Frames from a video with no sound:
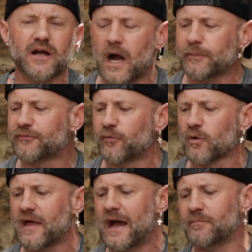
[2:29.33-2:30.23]
opt
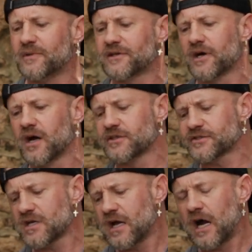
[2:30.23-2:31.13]
for that
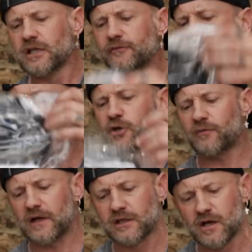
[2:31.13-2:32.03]
because, first
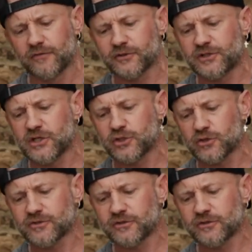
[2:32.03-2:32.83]
off, I love their t-shirts.